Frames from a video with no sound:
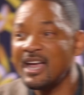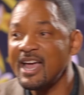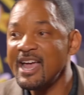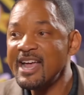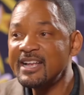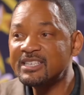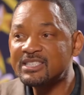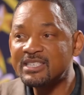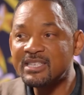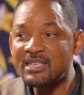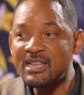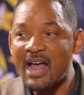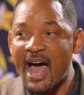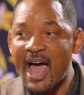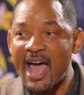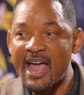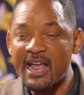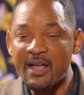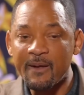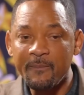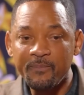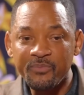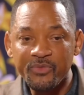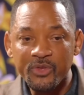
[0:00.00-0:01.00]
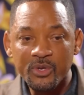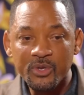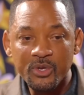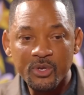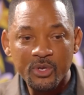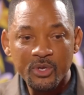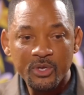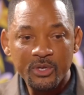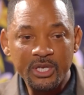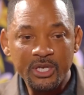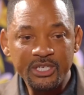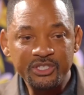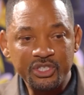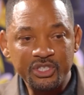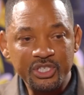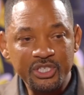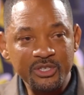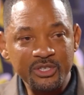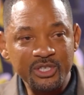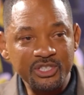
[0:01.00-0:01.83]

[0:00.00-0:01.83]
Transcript: Will knows how to keep it moving.